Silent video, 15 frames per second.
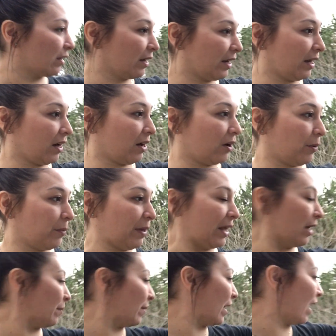and
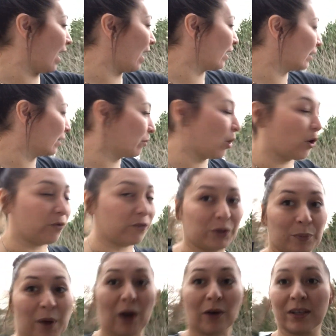I'm gonna hang them over the
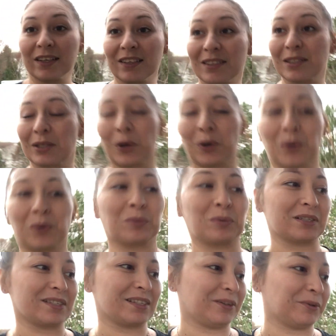balcony, so we'll
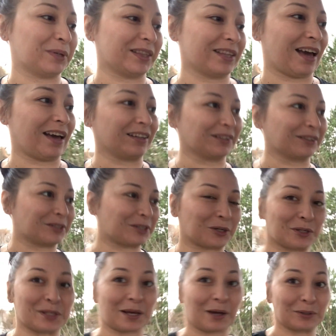see what that
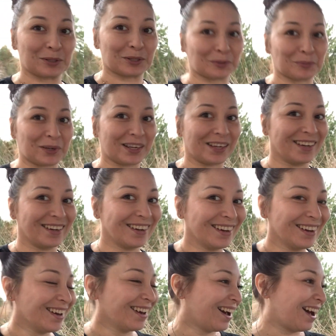turns out to be.
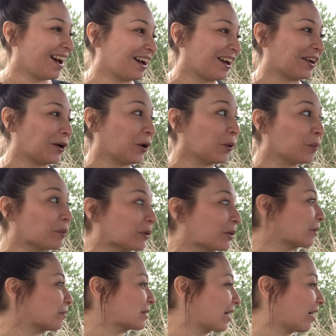I hope it
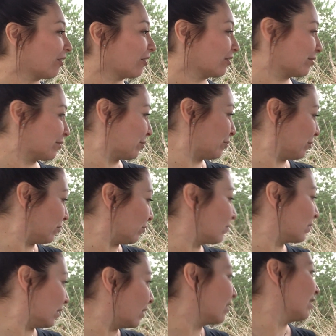comes out
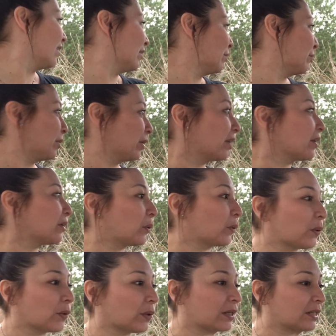pretty
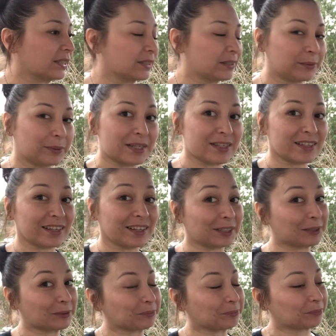cool. We'll see.
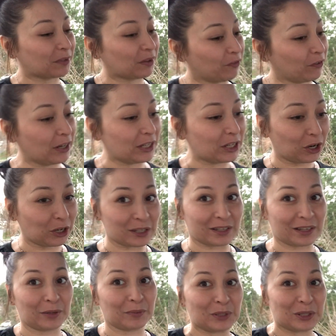Front yard is
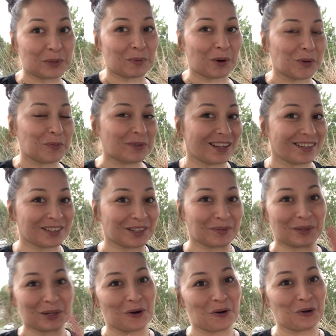gonna be tomorrow, but that's gonna
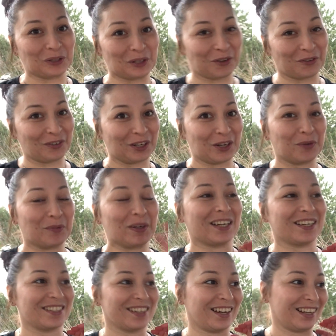be a whole nother video
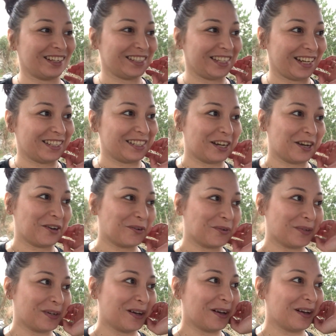because I gotta take
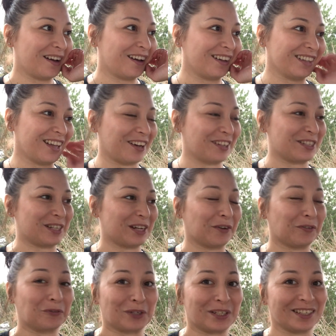down a lot of stuff.
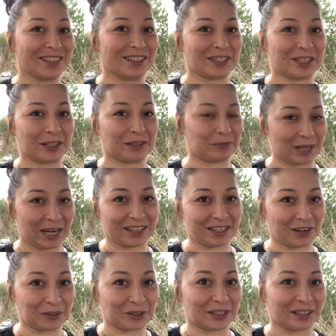We did take
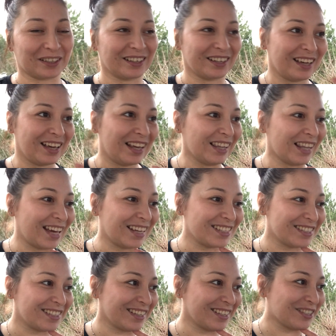down the
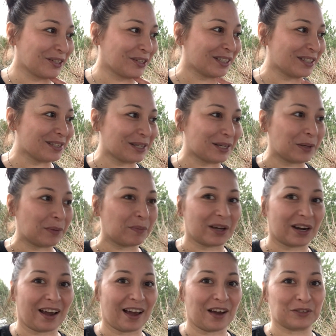lights, as you can see, but
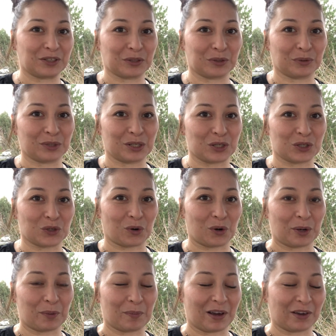I have to
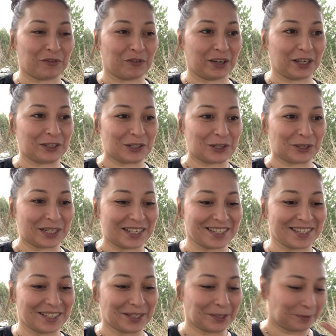destroy my fake
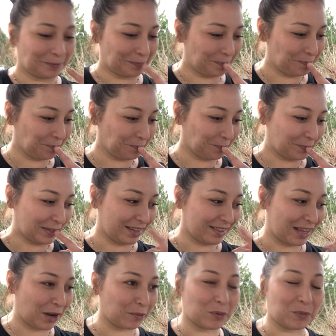trees.
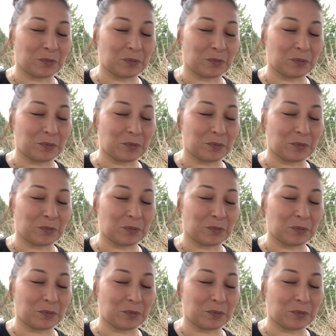That will